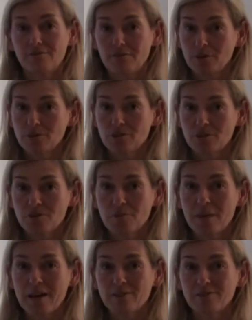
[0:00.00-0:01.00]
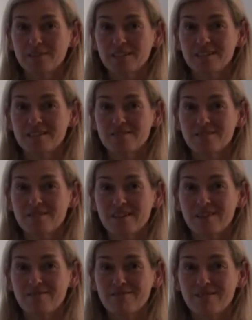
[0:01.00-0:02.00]
focused on the pelvis
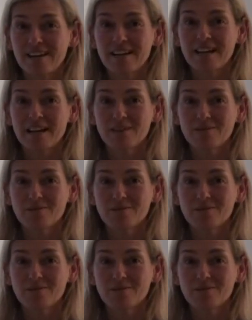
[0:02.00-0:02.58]
right now,